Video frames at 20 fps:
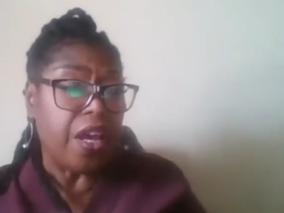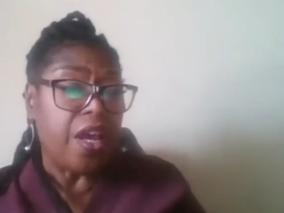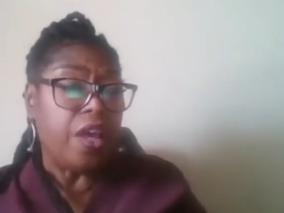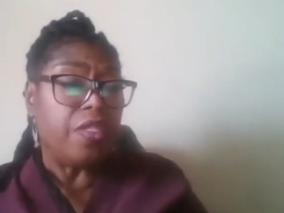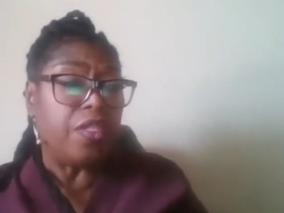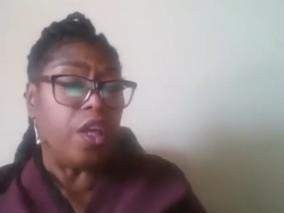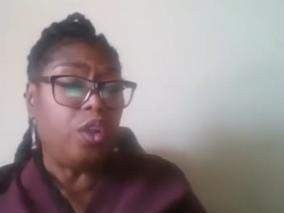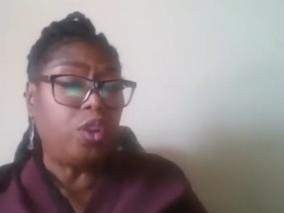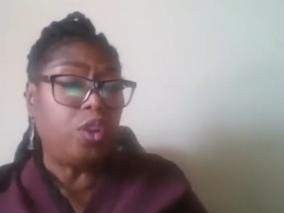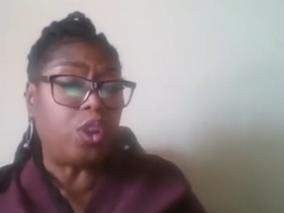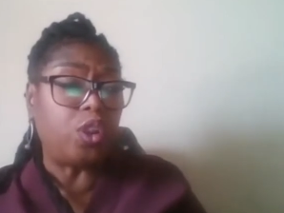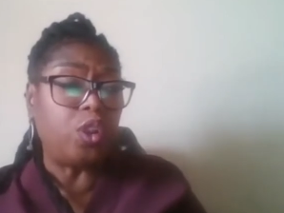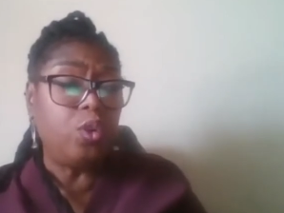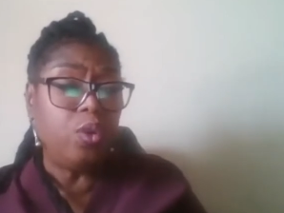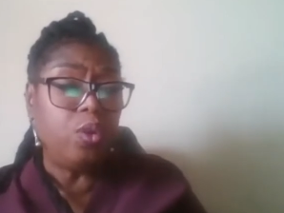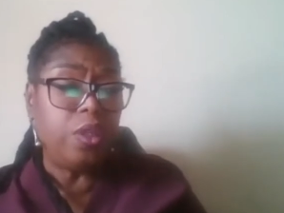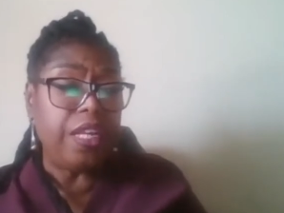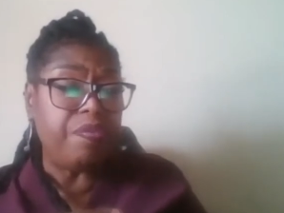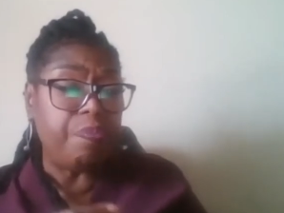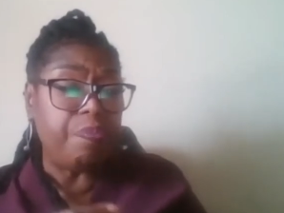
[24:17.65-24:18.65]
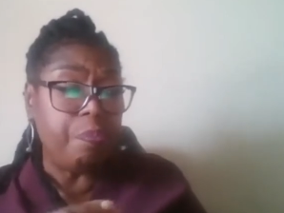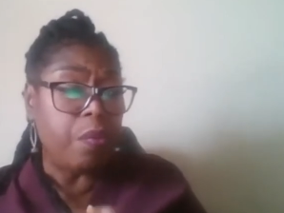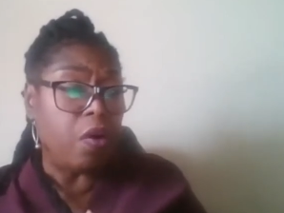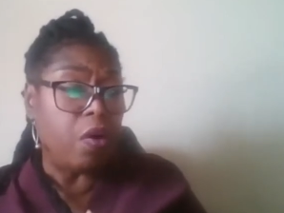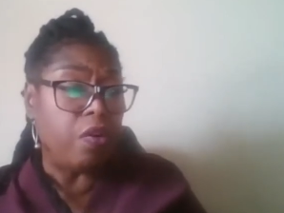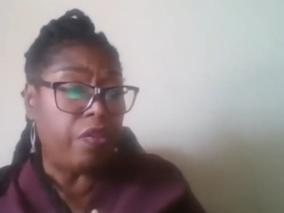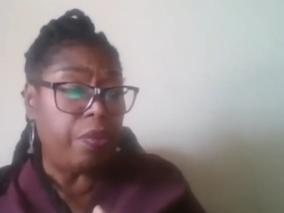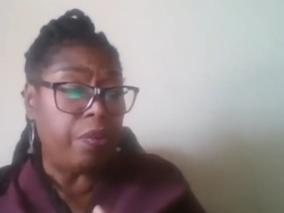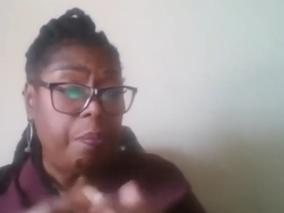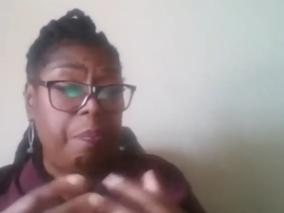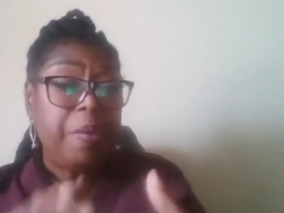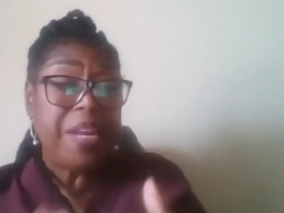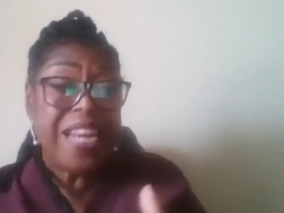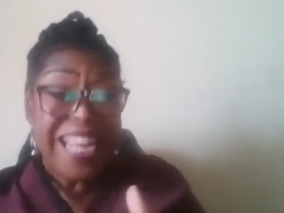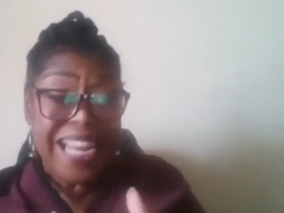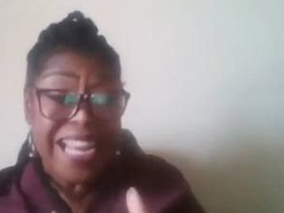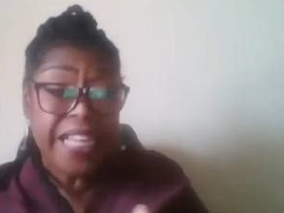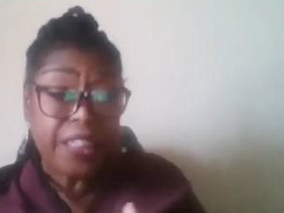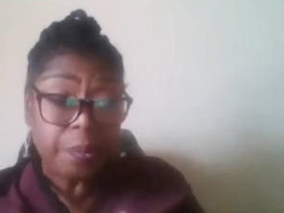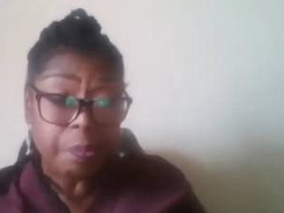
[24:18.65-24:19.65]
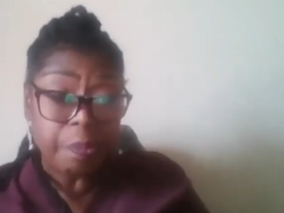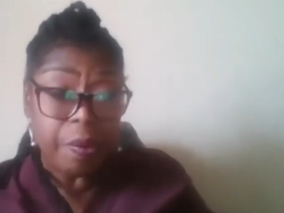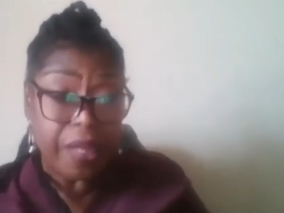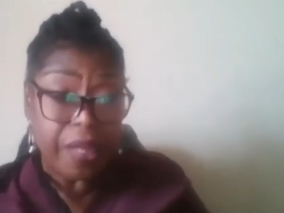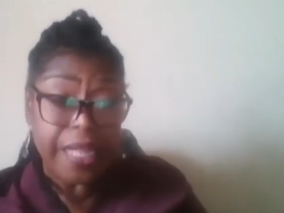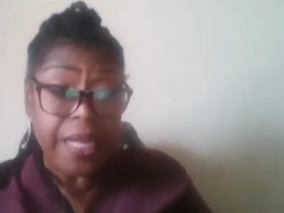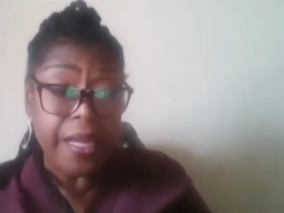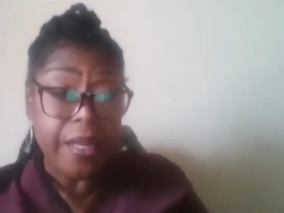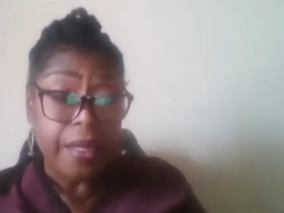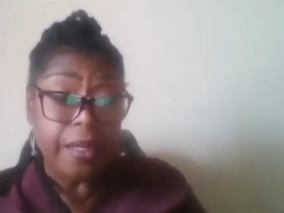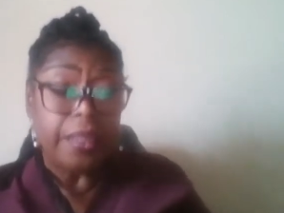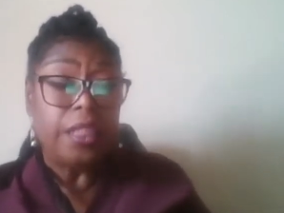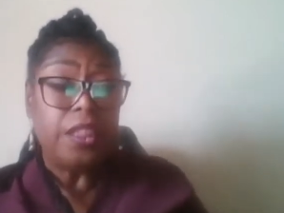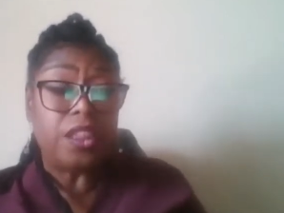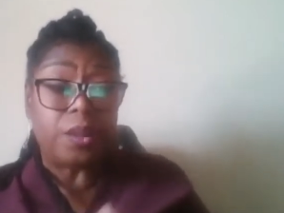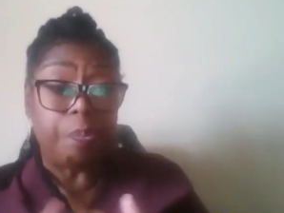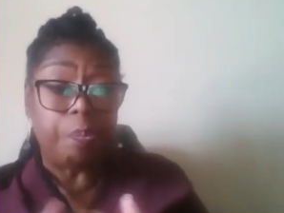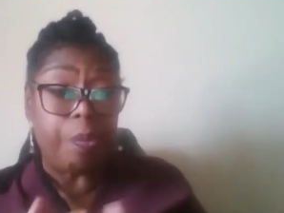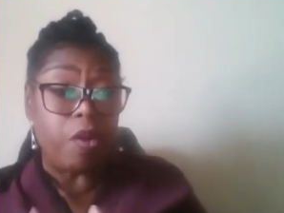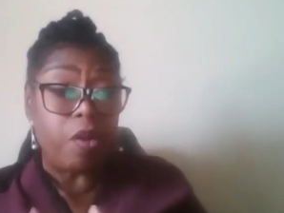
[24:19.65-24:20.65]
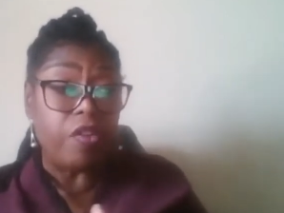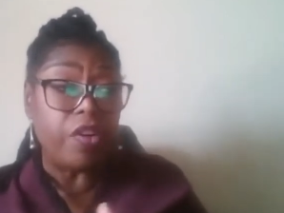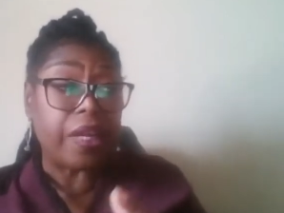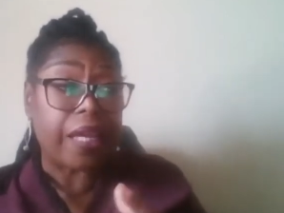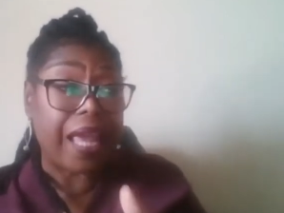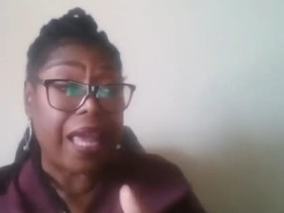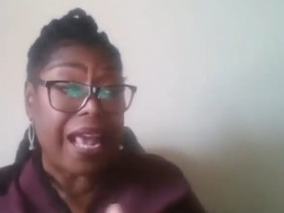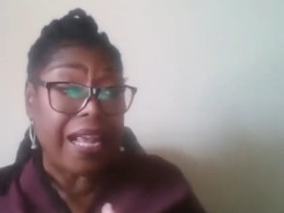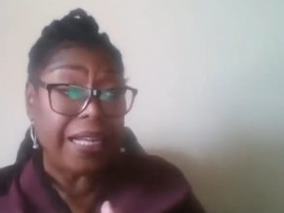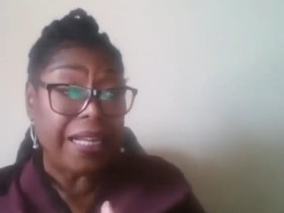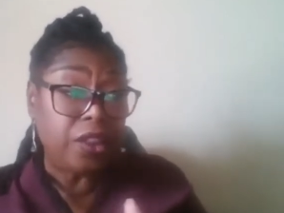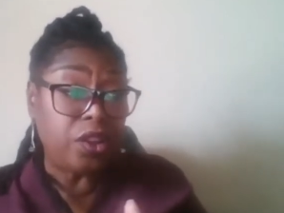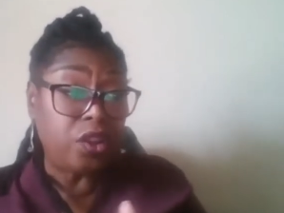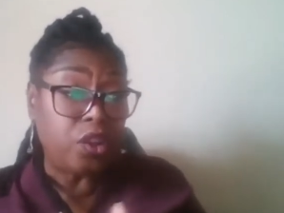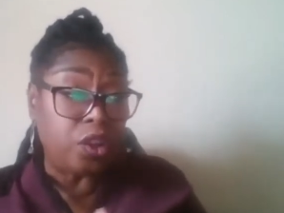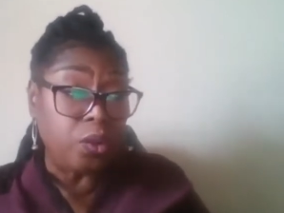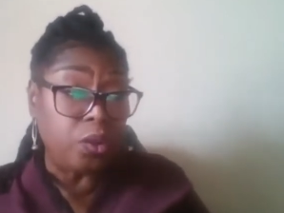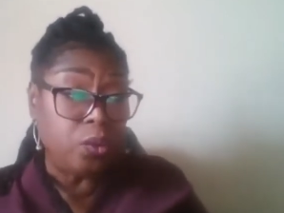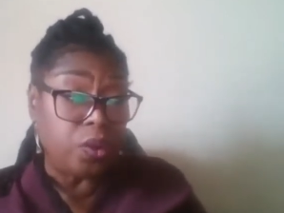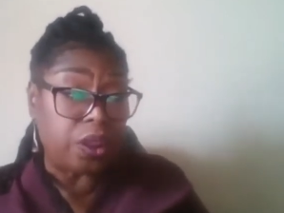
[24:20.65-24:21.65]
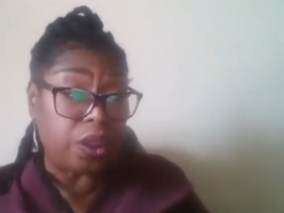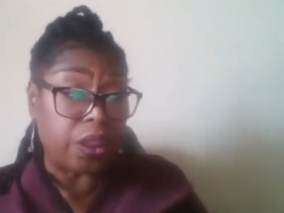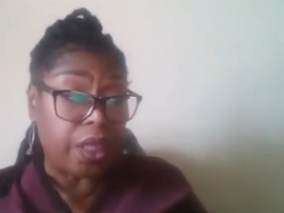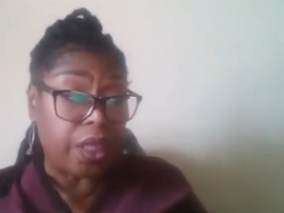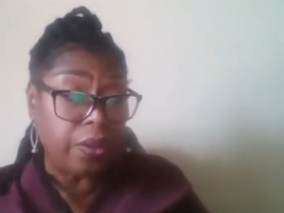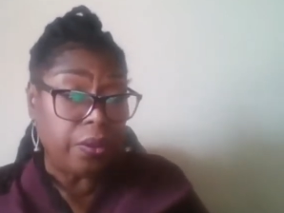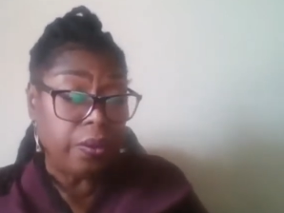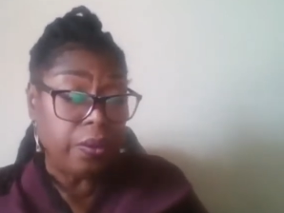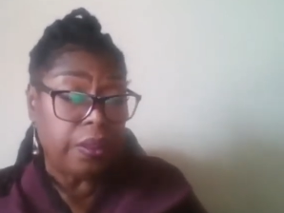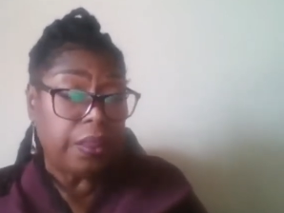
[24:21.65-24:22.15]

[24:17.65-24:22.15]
Those who need more need money to borrow can do so.